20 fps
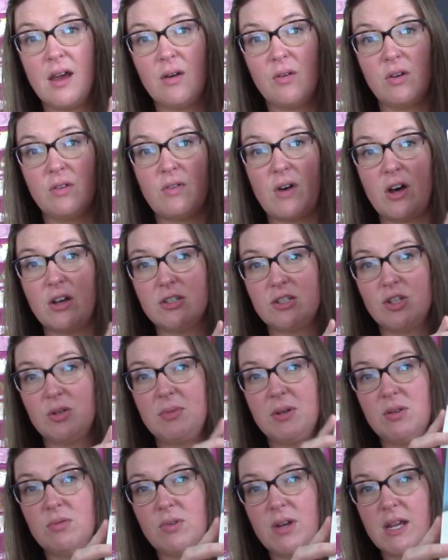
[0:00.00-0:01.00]
We've also
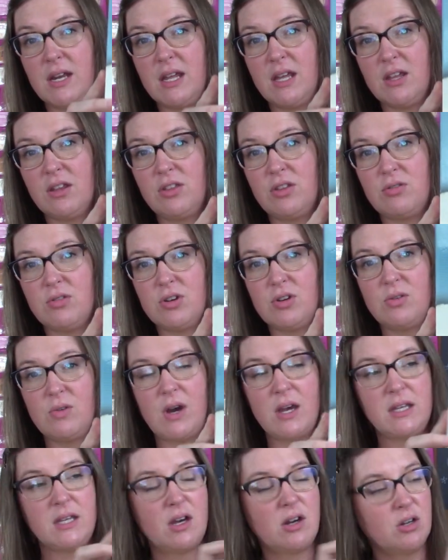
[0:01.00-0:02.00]
been reading through
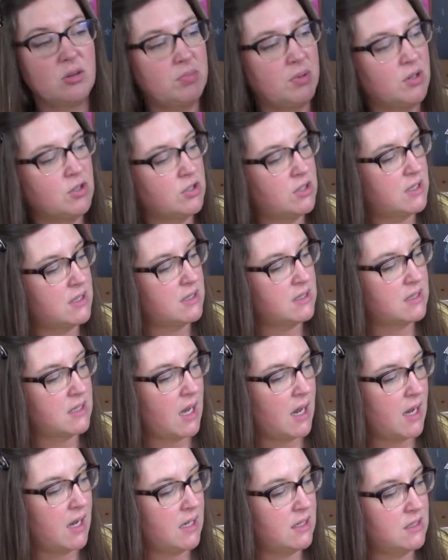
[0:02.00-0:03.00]
A Young Person's
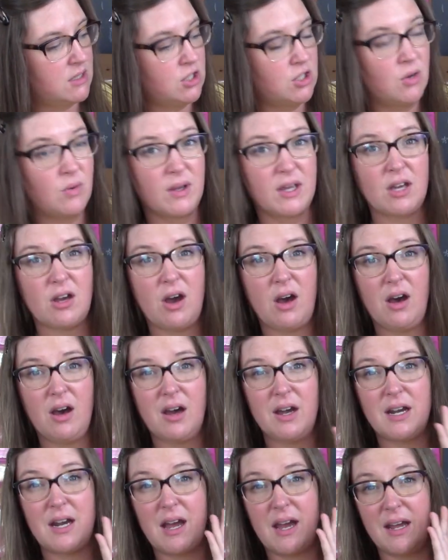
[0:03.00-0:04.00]
Guide to Knowing God.